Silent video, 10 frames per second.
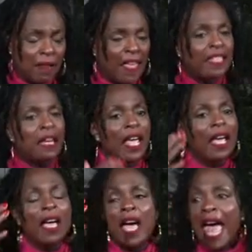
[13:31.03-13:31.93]
That
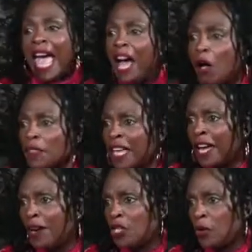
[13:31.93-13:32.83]

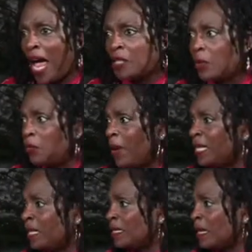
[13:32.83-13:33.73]
healthcare tracks with
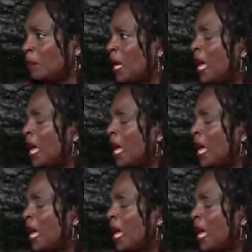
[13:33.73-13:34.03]
racism.